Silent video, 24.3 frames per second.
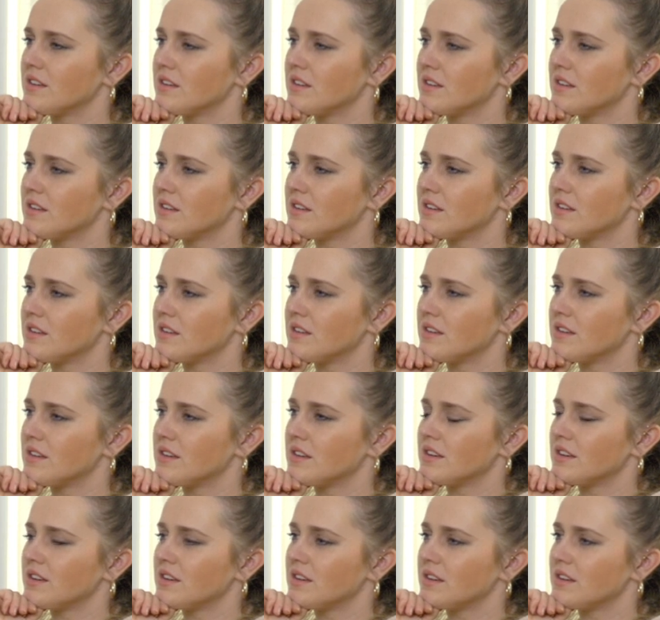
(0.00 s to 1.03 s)

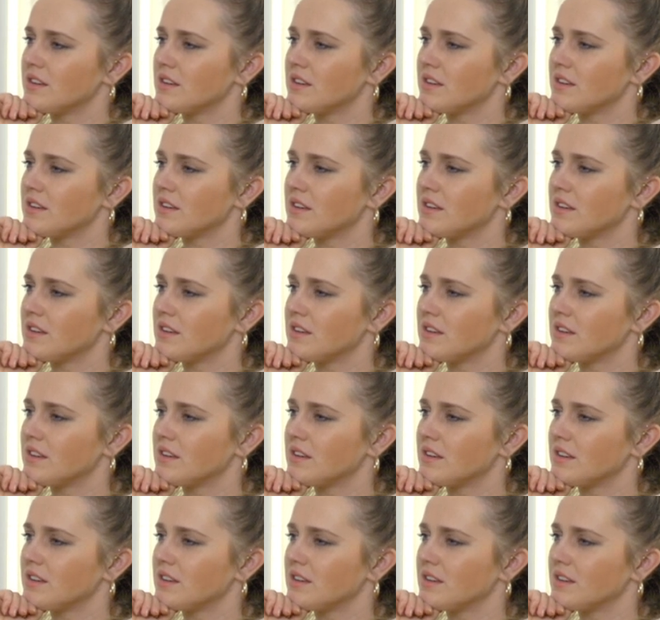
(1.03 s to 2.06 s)

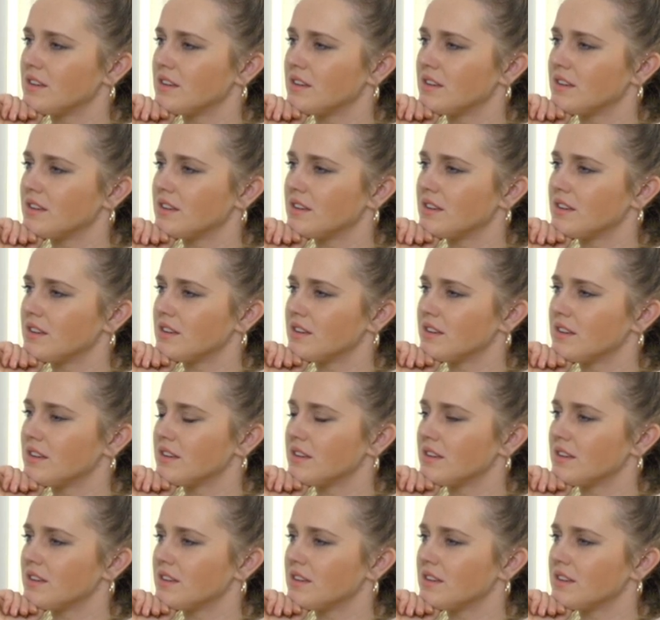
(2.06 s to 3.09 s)

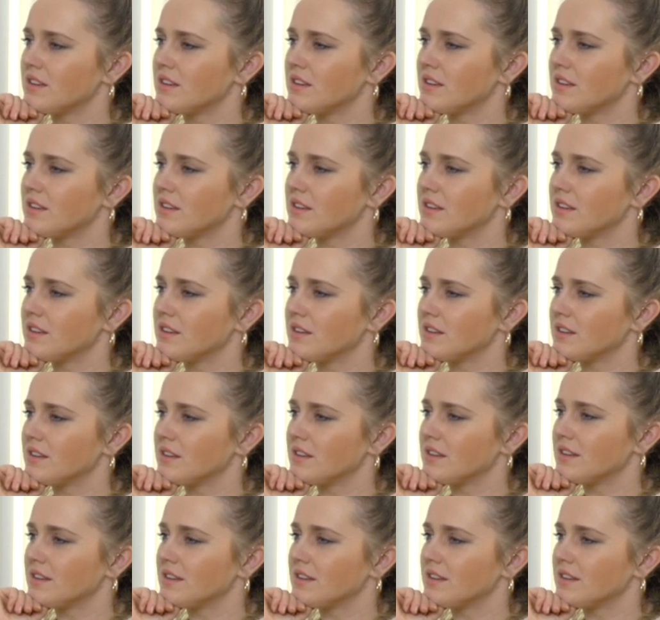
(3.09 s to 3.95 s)
No words are spoken by the person on screen.